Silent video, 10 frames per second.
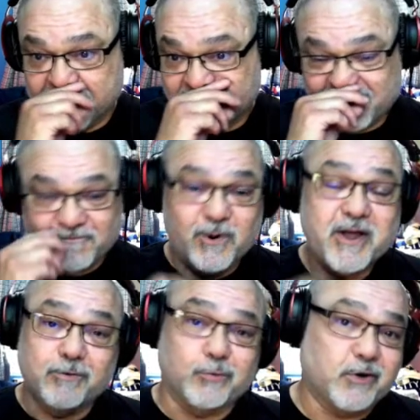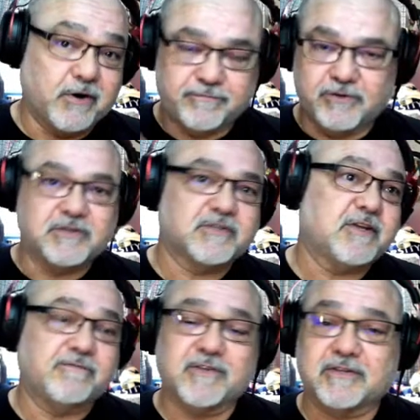one, where if there's
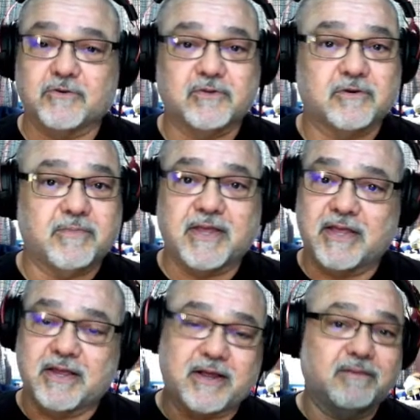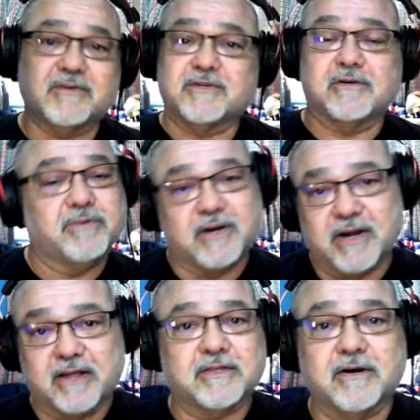stuff that's going through my head, I'm just going to put it
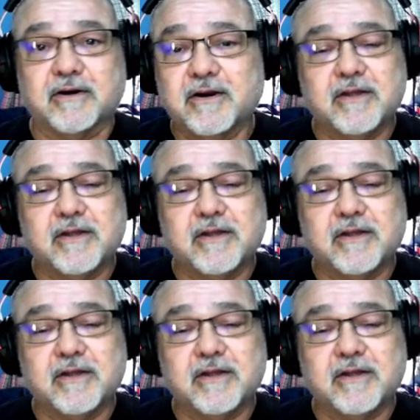out there.